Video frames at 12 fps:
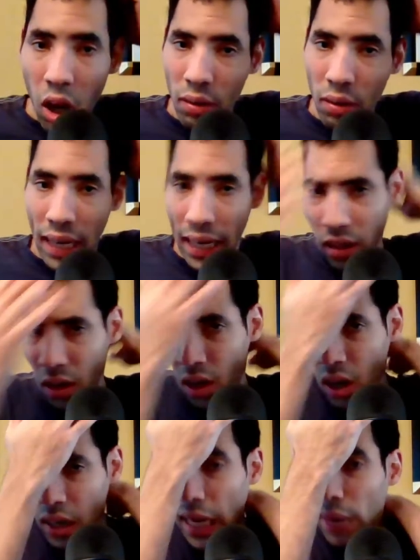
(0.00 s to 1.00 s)
Okay.
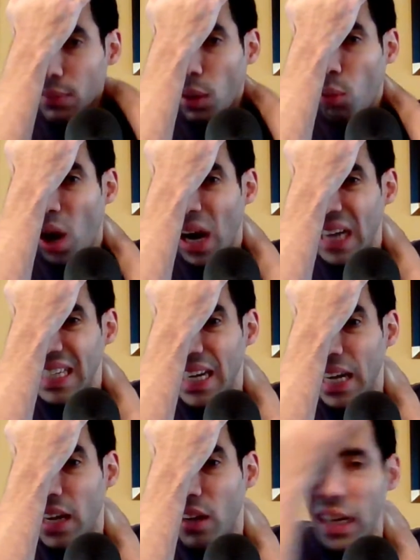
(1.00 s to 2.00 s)
Game of one,
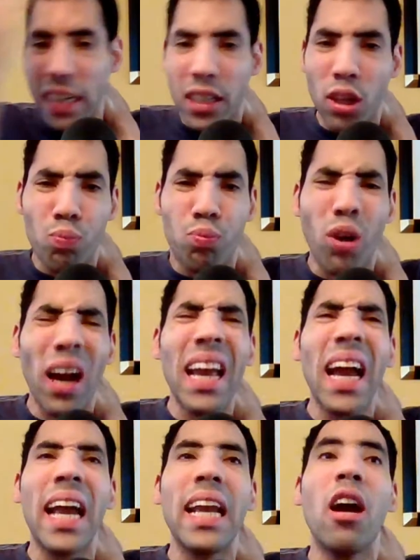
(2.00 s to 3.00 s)
if you play
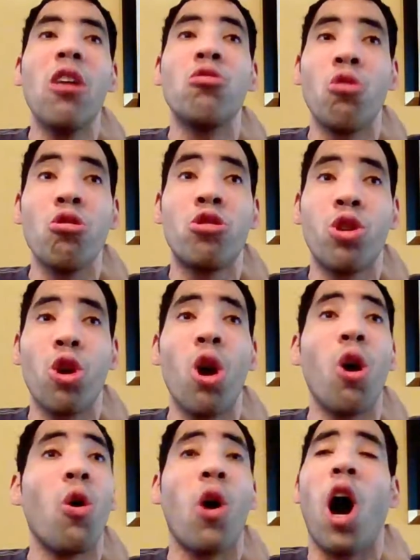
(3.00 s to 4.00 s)
any other rule shooter
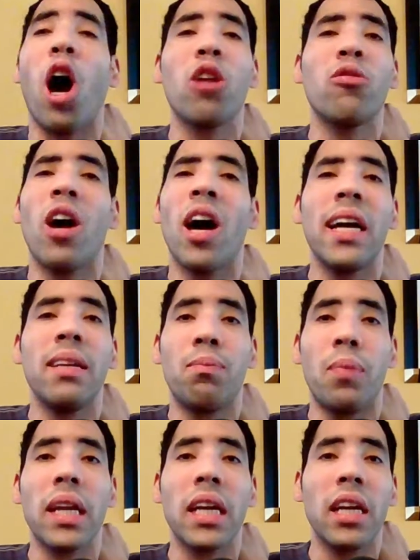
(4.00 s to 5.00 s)
or online
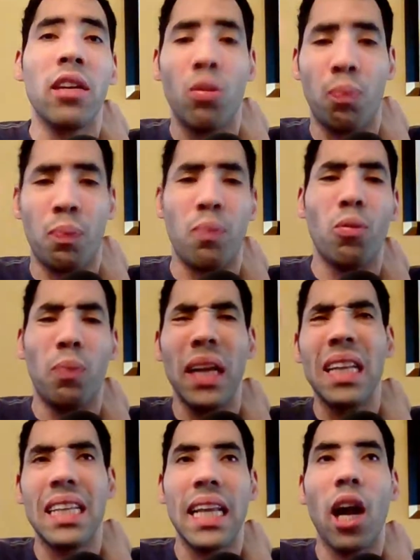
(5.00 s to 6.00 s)
video, you
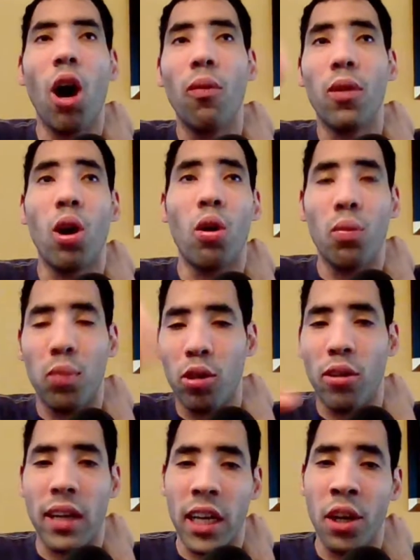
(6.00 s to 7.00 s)
repeat the thing over and over
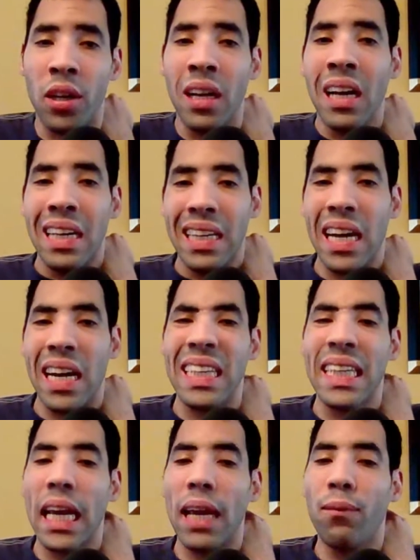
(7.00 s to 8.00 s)
and again. Yeah,
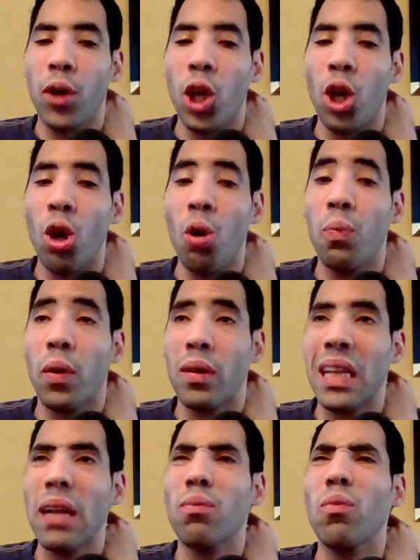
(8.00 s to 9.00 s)
this game for you, but
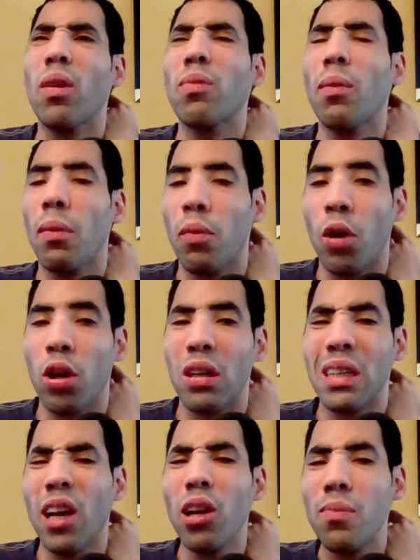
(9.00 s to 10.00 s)
that, that's not my point.
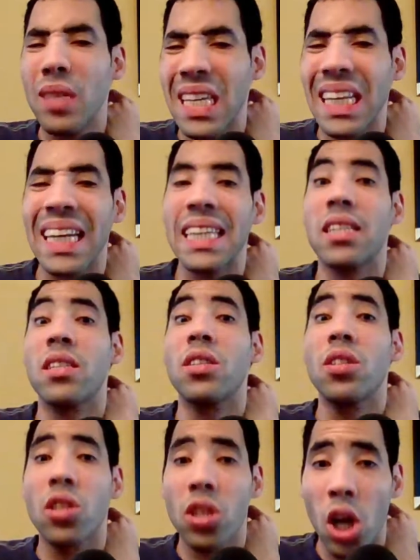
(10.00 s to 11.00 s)
It's not a mistake that gets
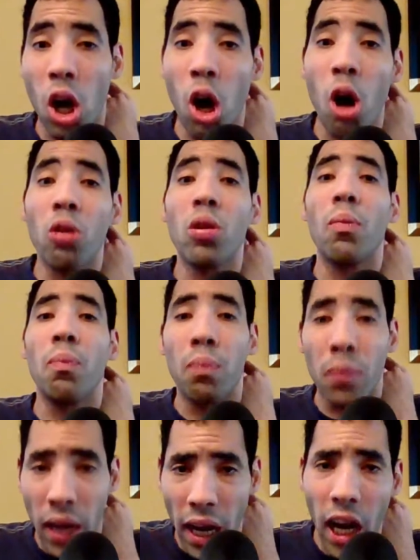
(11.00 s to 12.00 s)
so
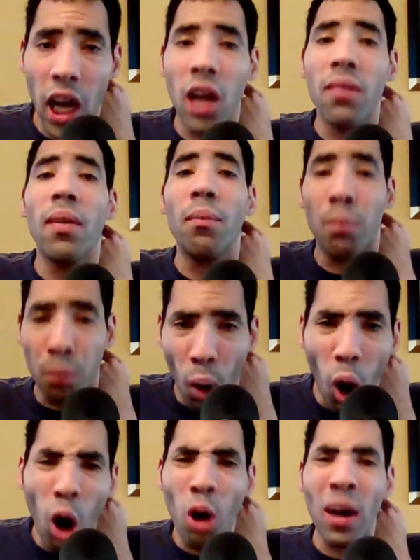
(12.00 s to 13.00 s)
repetitive and
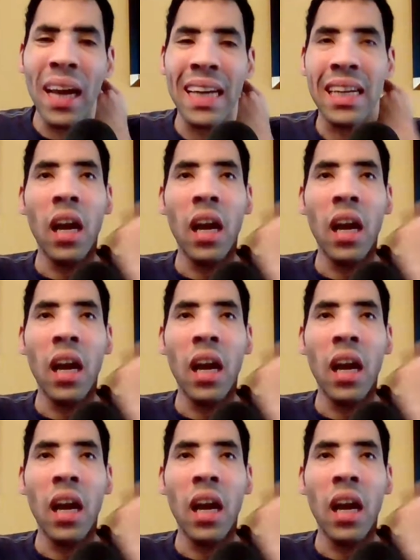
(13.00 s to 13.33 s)
boring.